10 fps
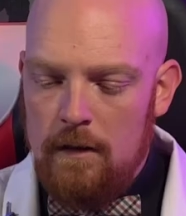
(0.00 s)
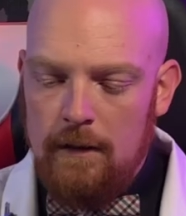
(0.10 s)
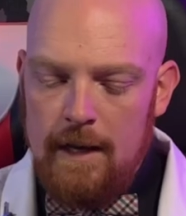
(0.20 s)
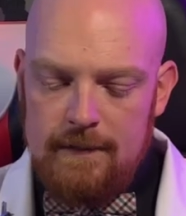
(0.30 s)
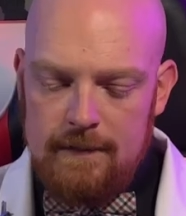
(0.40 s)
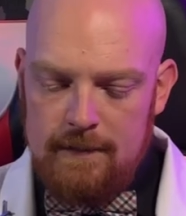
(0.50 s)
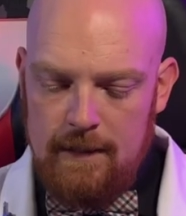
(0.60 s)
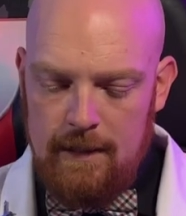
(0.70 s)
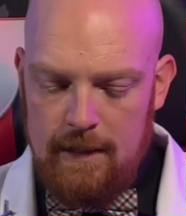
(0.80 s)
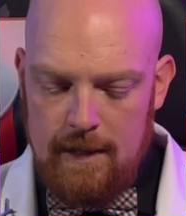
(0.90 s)
Let's
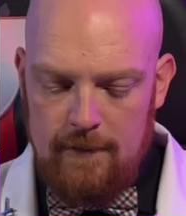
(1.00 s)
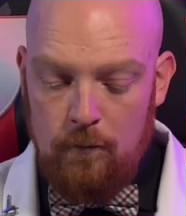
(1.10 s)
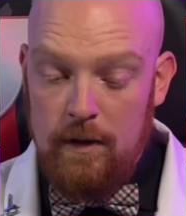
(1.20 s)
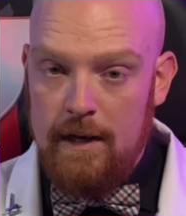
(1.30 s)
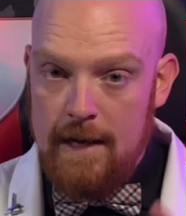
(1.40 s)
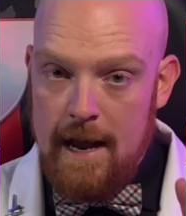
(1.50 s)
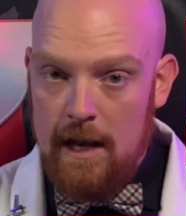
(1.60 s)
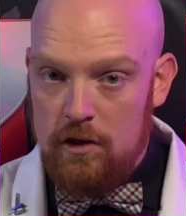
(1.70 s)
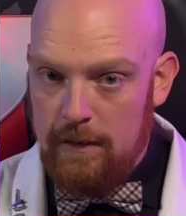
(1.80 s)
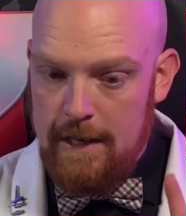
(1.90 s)
see if we can
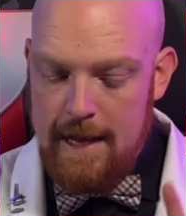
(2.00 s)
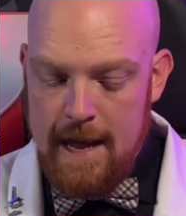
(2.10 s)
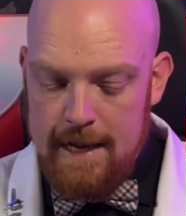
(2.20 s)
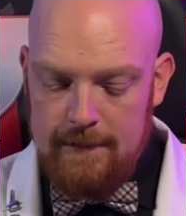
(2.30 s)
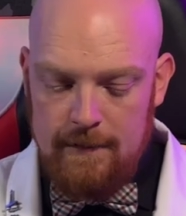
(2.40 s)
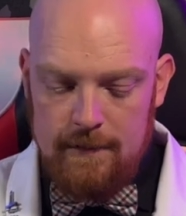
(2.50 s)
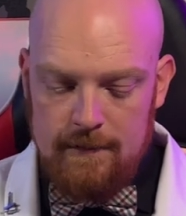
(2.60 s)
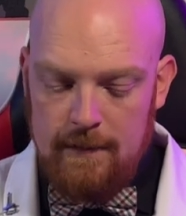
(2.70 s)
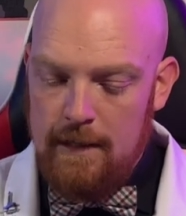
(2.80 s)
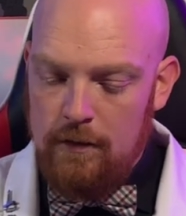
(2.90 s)
actually edit
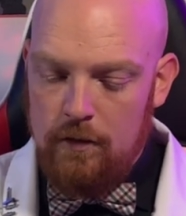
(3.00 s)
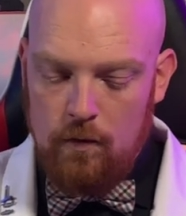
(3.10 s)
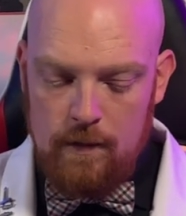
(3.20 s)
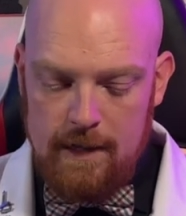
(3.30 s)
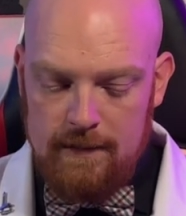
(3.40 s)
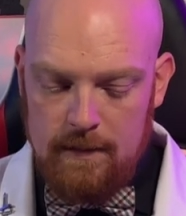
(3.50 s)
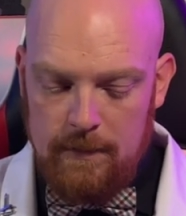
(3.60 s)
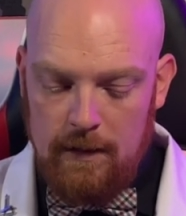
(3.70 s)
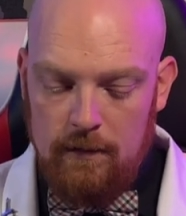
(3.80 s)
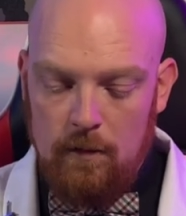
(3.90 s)
this and create
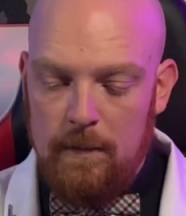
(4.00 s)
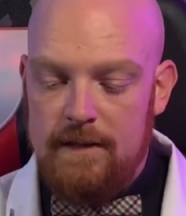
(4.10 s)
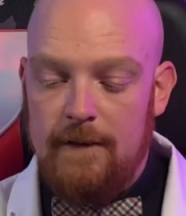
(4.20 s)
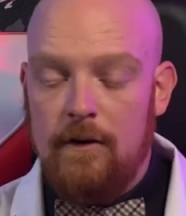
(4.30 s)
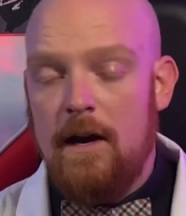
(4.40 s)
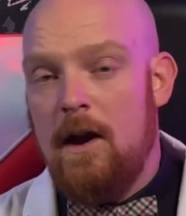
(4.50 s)
something a little bit different.